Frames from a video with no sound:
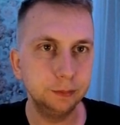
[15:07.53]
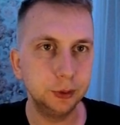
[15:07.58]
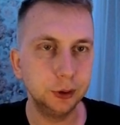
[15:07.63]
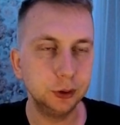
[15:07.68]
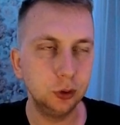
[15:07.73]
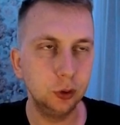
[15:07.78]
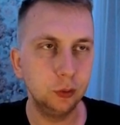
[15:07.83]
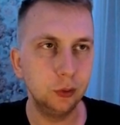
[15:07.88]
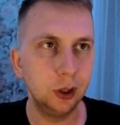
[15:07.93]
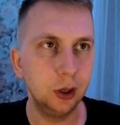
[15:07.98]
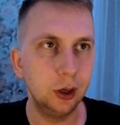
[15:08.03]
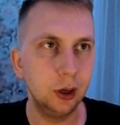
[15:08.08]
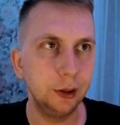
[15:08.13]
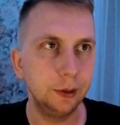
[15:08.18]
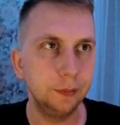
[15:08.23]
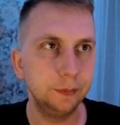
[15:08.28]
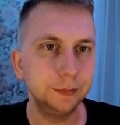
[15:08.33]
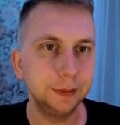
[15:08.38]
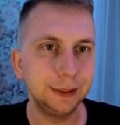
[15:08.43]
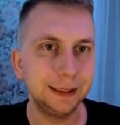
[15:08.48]
but
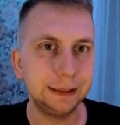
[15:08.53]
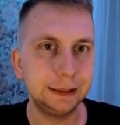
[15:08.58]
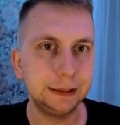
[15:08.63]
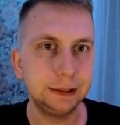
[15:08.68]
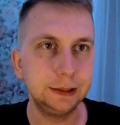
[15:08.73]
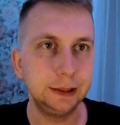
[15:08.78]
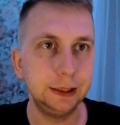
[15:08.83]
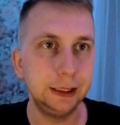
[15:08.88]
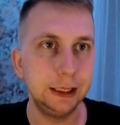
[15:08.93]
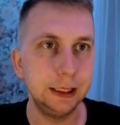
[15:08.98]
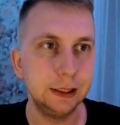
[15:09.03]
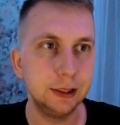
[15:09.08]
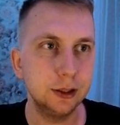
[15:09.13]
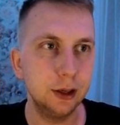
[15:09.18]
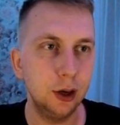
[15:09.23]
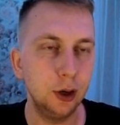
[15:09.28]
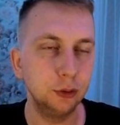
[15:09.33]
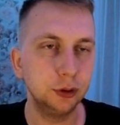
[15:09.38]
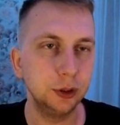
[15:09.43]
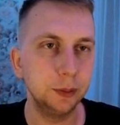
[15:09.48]
overall it
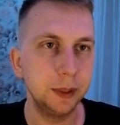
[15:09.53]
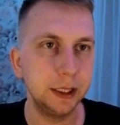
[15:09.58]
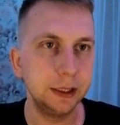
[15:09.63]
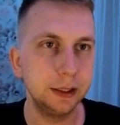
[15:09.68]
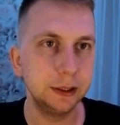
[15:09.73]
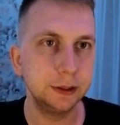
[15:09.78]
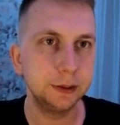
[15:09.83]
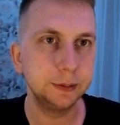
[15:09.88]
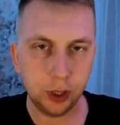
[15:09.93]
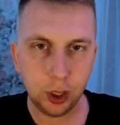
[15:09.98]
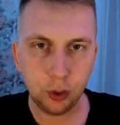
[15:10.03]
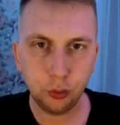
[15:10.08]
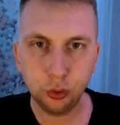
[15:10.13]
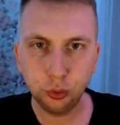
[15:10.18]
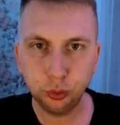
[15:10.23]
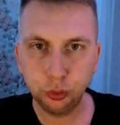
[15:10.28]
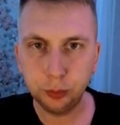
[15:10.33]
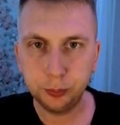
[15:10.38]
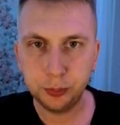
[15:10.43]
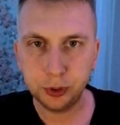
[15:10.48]
is automated. So now
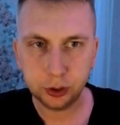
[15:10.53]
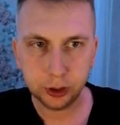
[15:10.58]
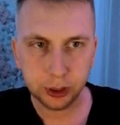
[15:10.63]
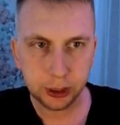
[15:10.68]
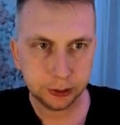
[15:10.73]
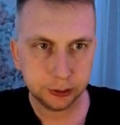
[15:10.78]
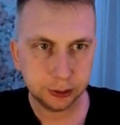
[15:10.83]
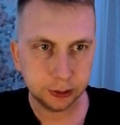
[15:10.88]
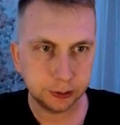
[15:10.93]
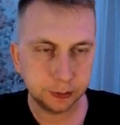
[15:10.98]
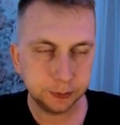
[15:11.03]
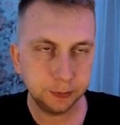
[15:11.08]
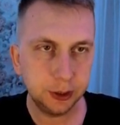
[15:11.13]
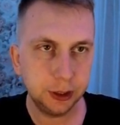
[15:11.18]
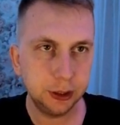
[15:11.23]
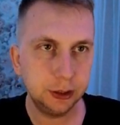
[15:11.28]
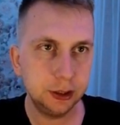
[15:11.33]
YouTube is connected.